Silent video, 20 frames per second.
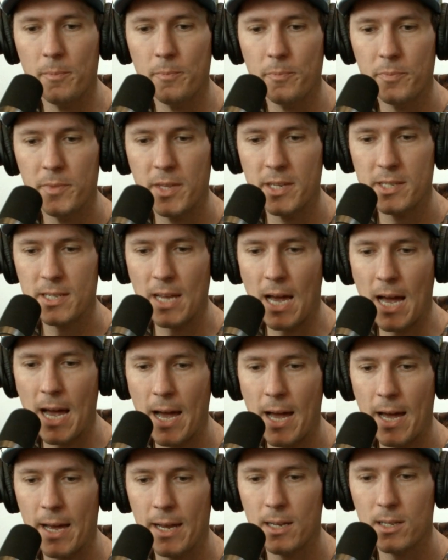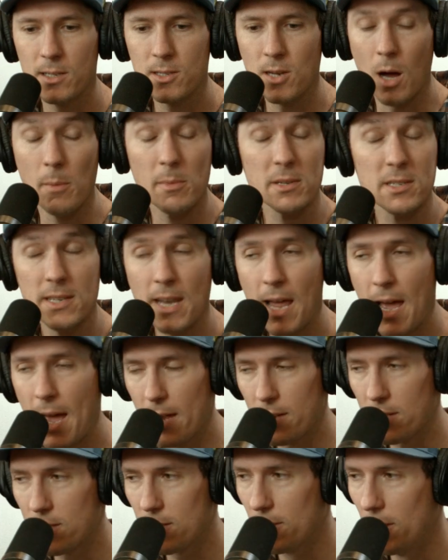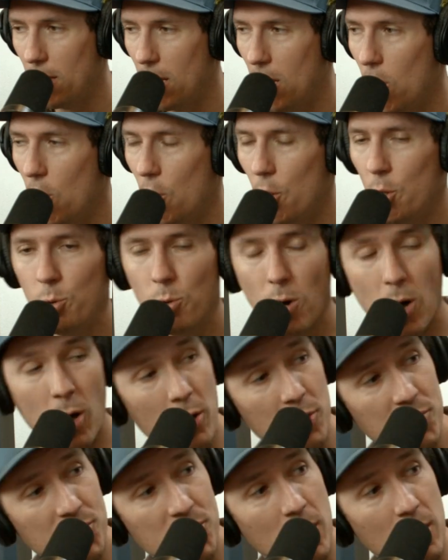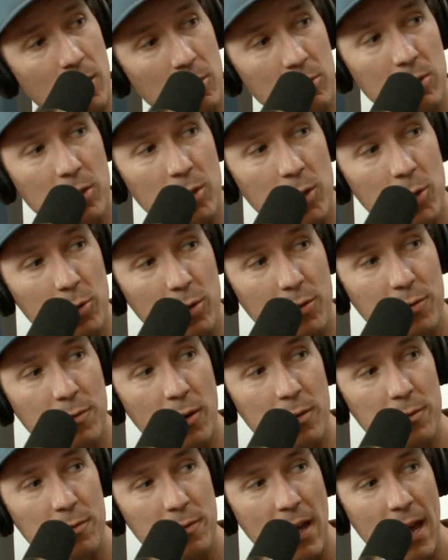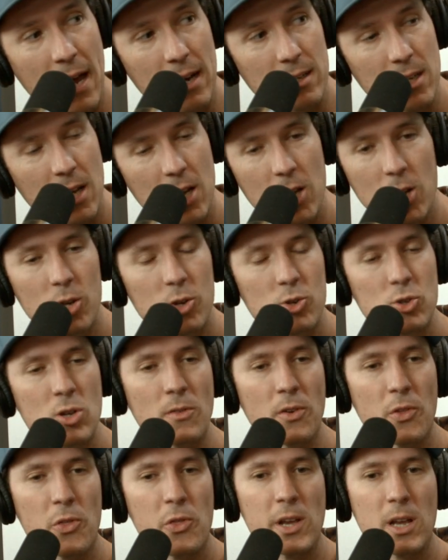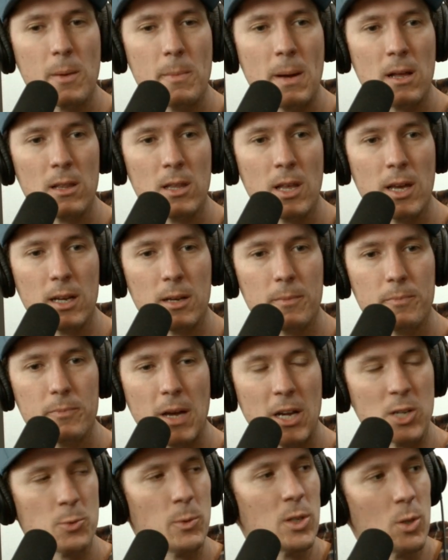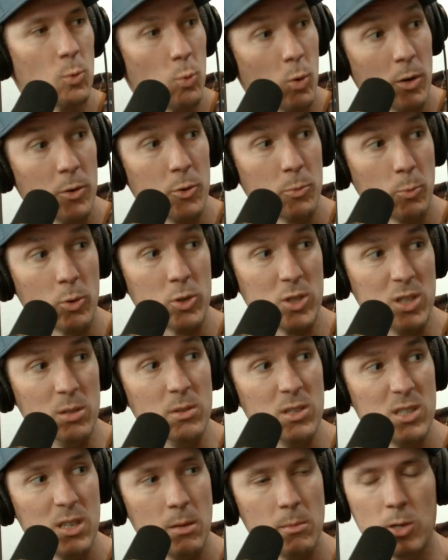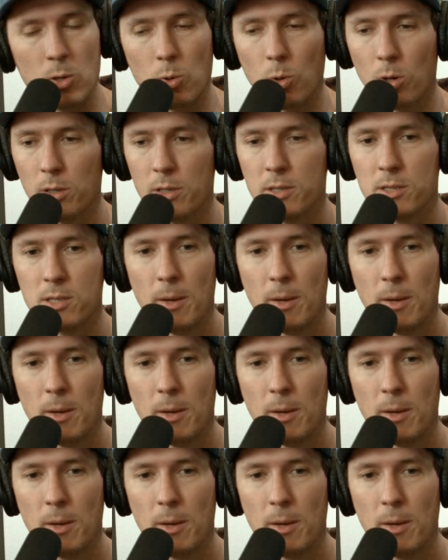this guy, Thomas Nast, who also, Luke, fun fact, do you ever think about, I just went to the World War II Museum in New Orleans.